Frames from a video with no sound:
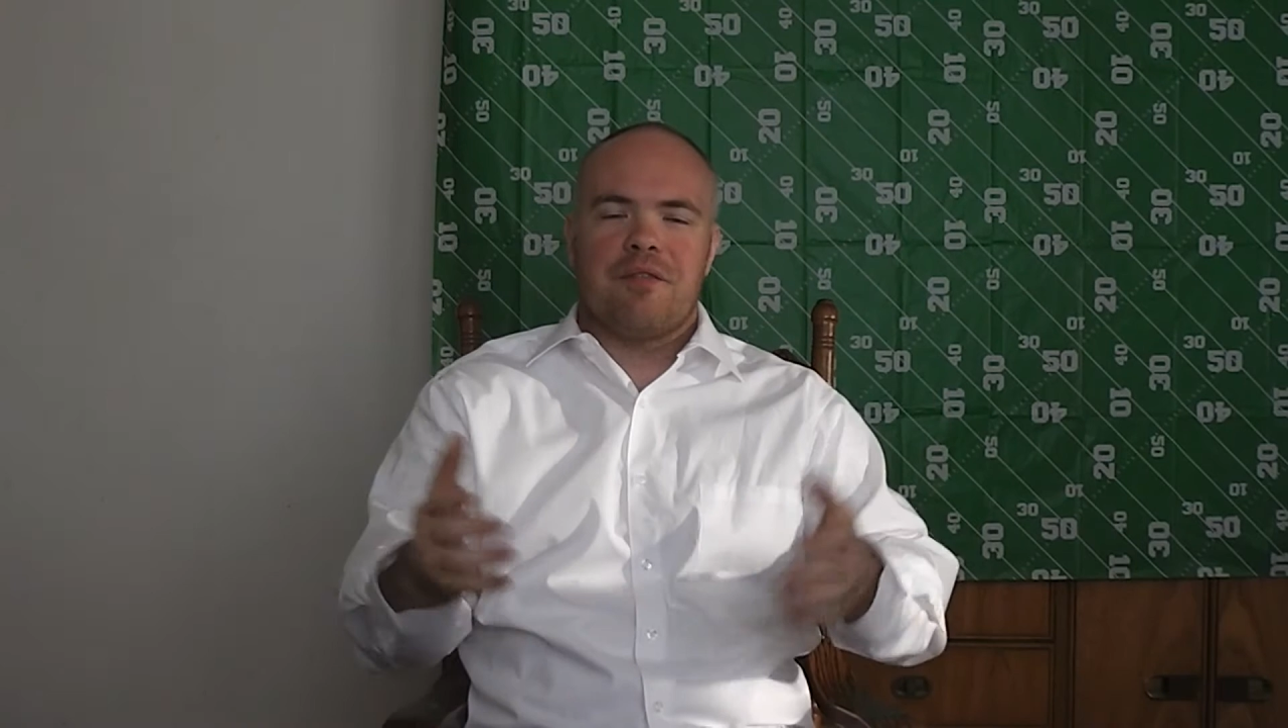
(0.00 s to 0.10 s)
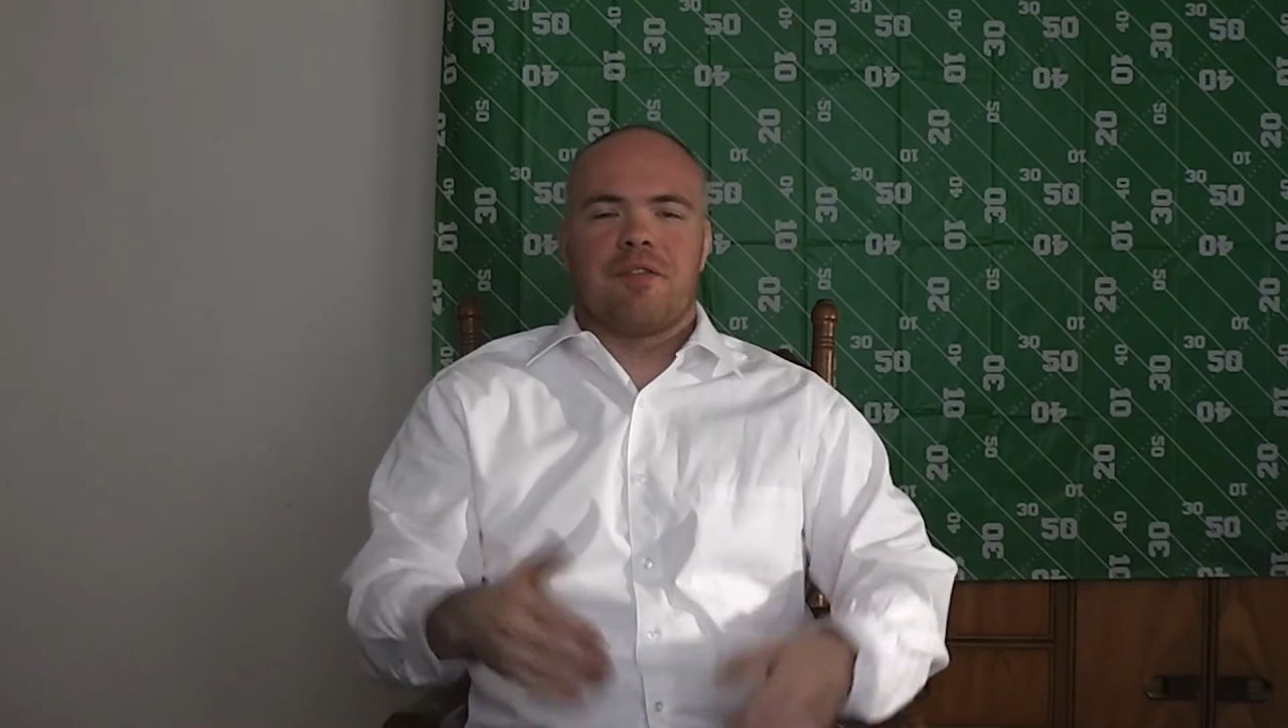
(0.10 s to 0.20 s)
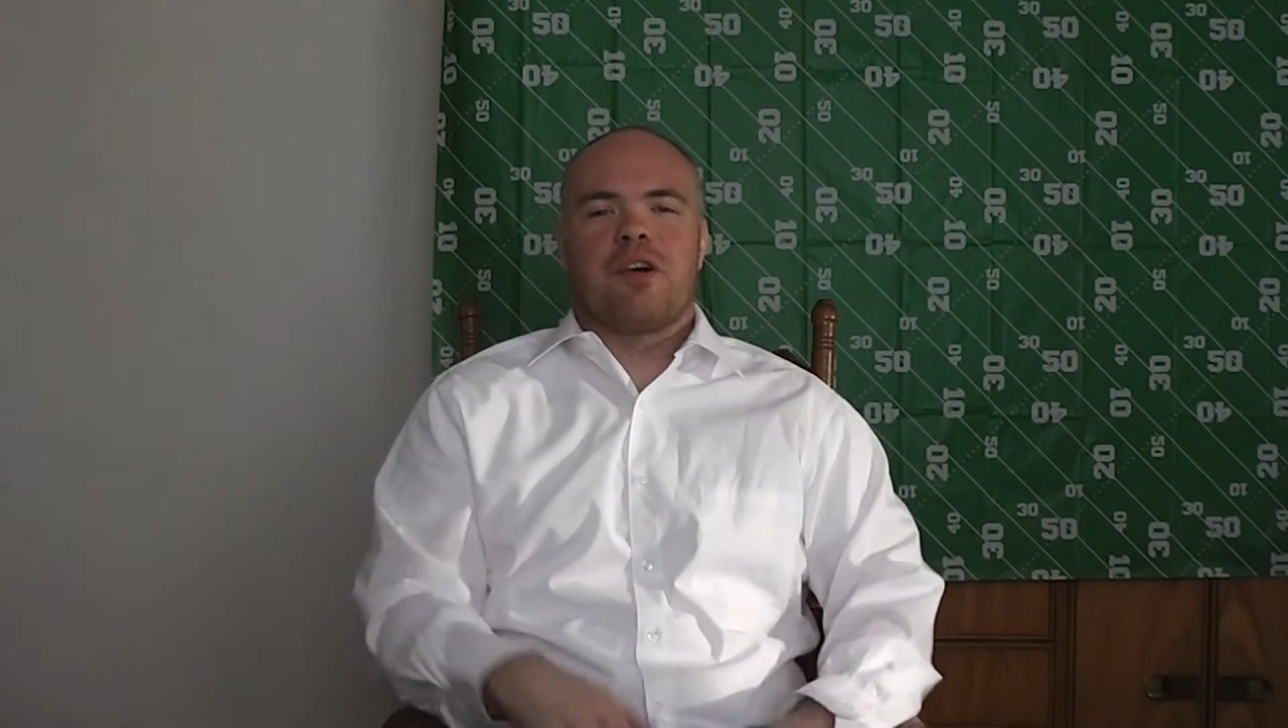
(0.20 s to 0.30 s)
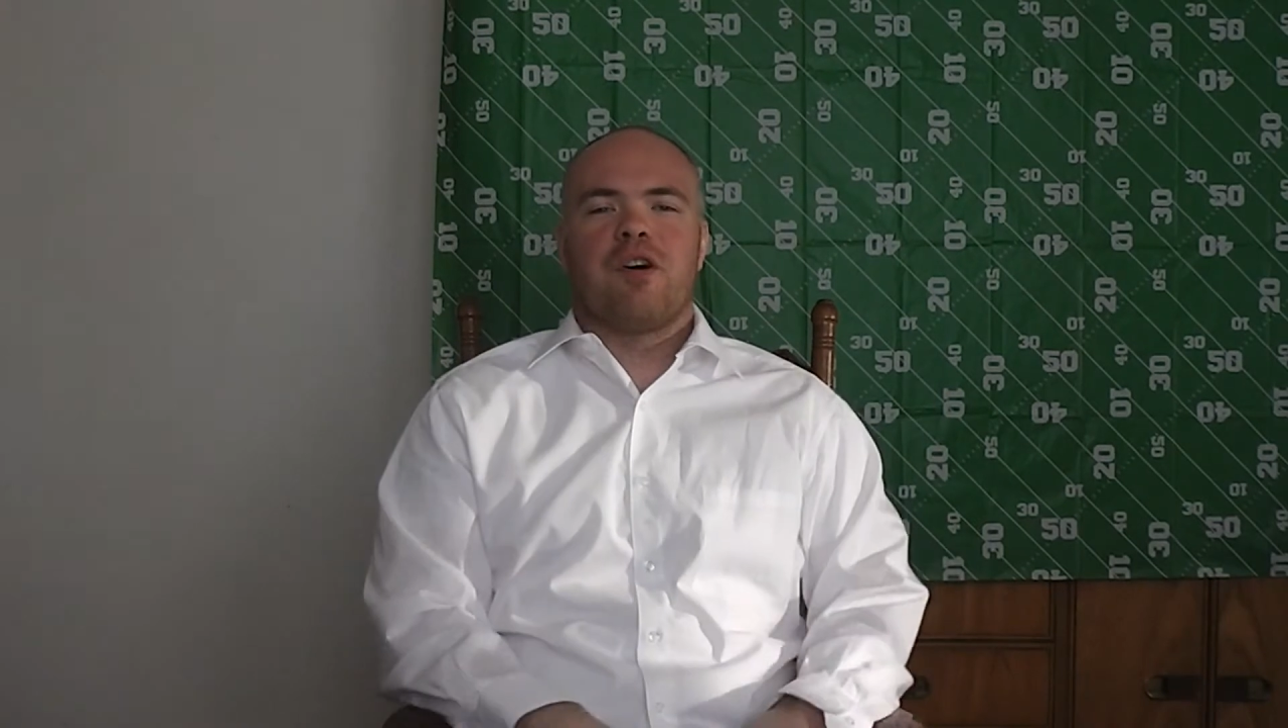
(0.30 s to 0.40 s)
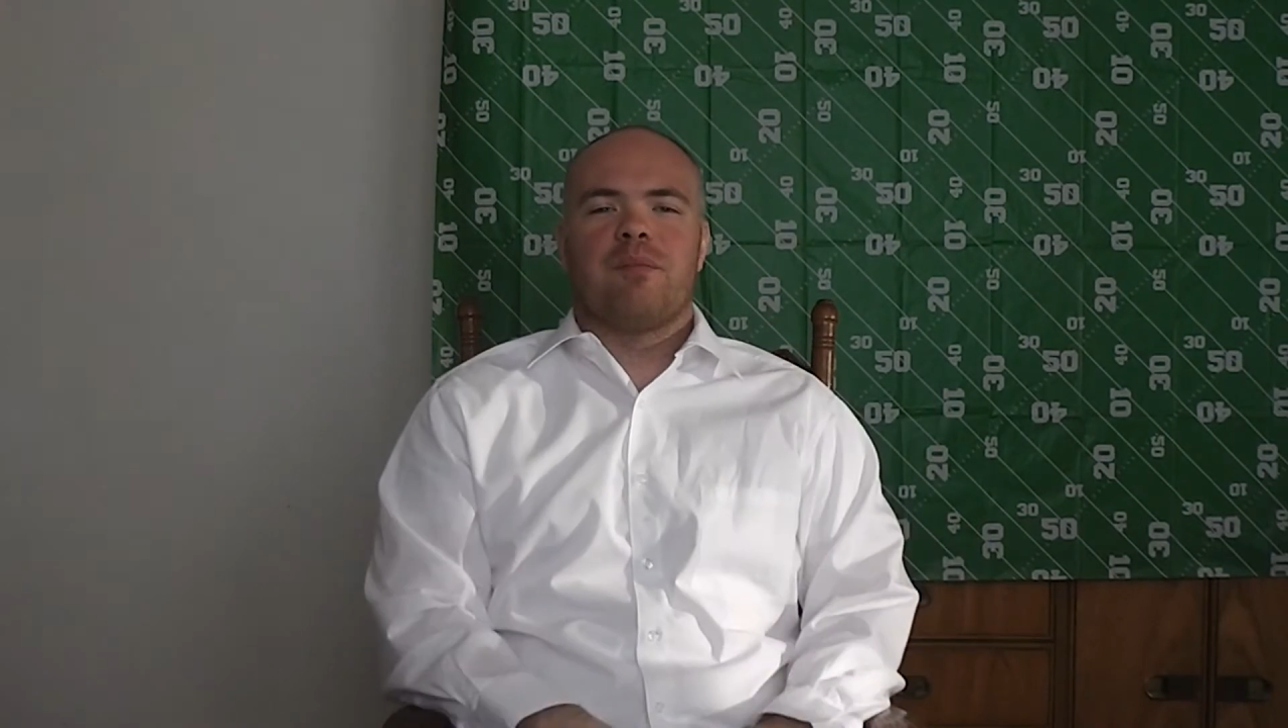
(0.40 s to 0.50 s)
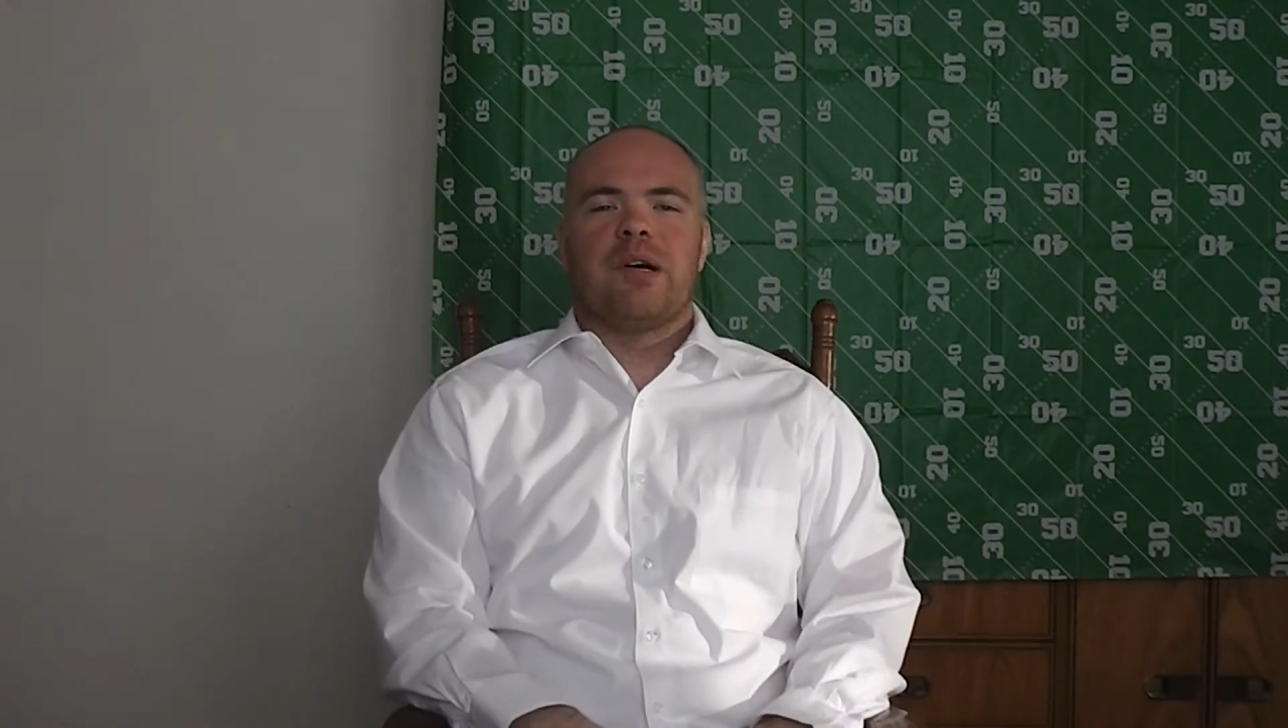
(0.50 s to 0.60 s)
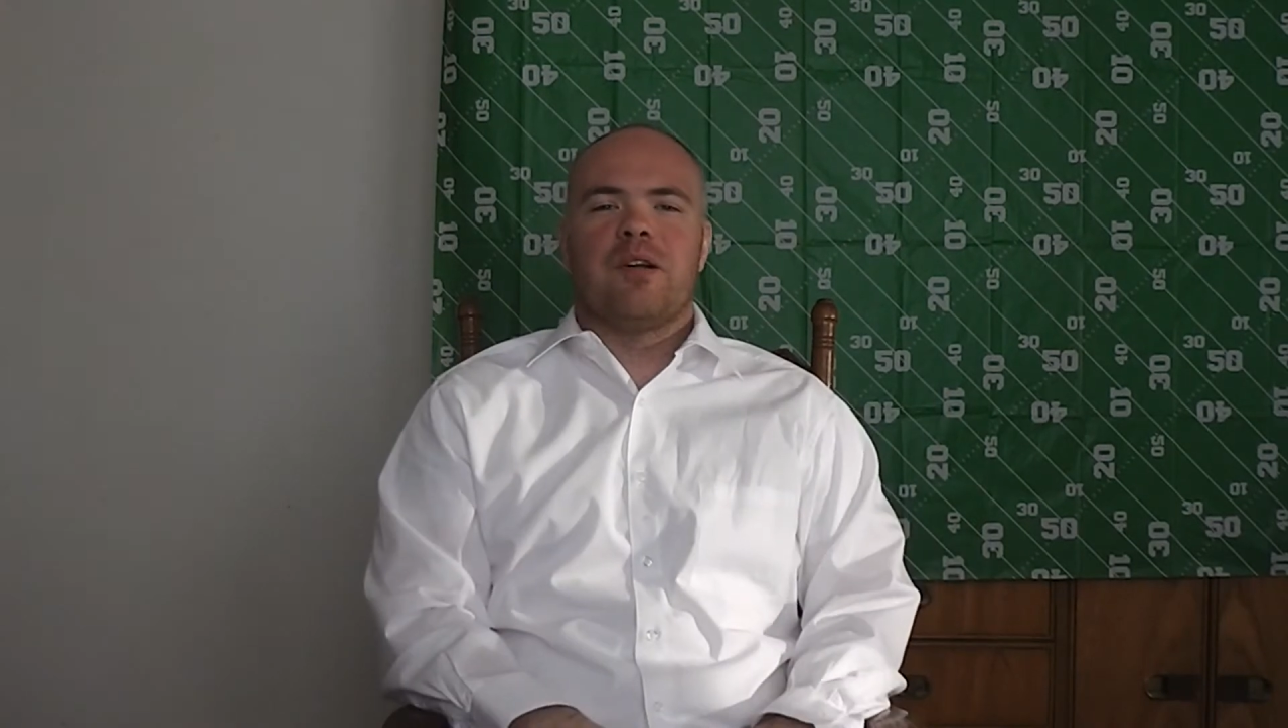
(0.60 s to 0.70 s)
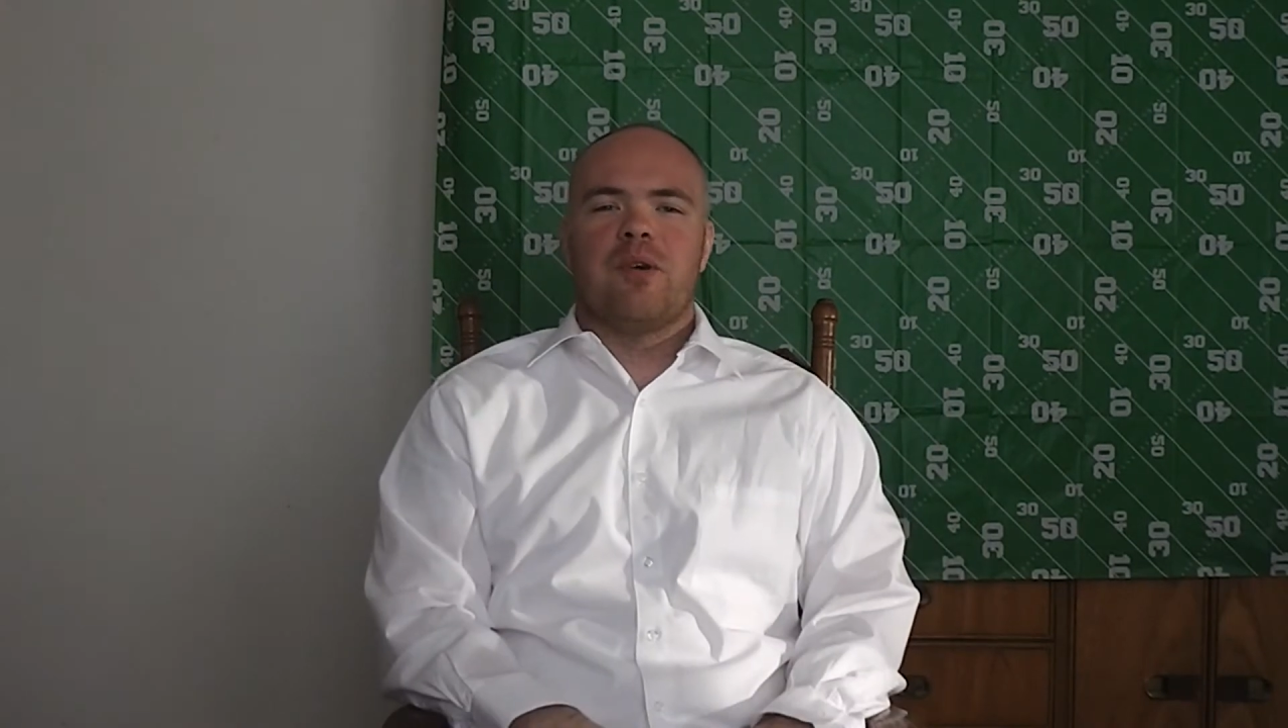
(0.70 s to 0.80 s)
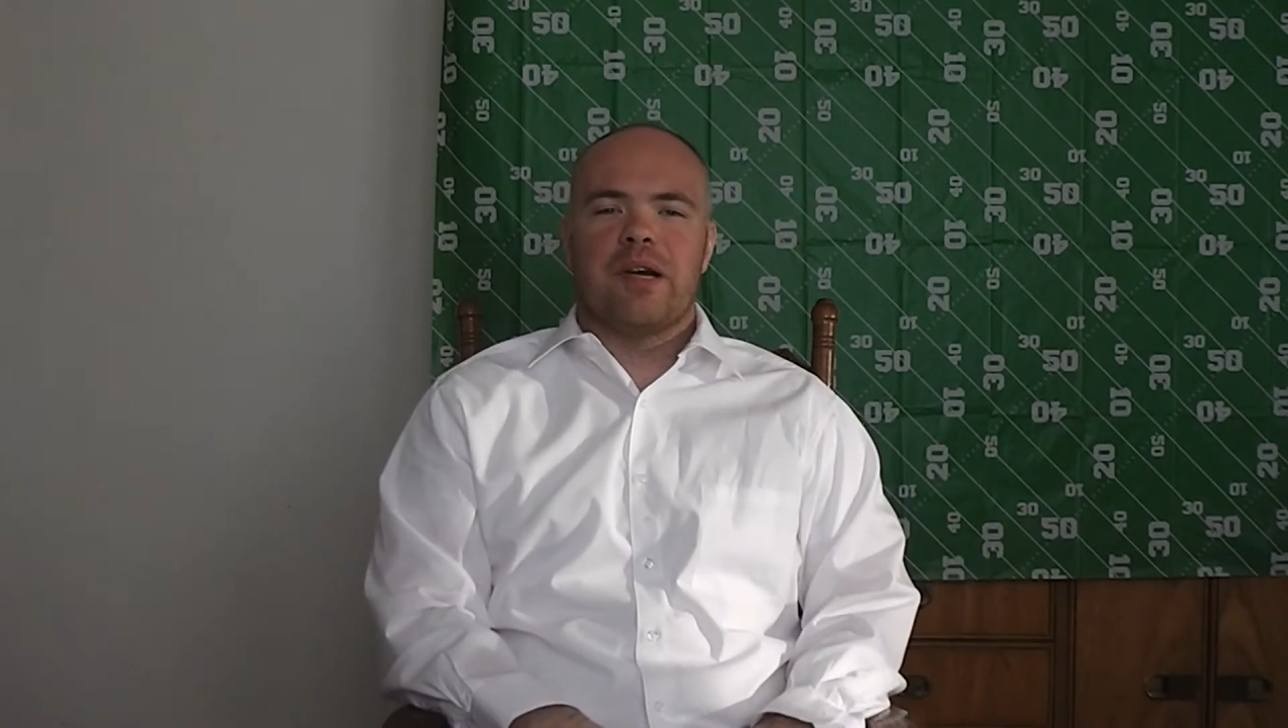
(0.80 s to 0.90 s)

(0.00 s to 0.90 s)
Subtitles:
for Carmelo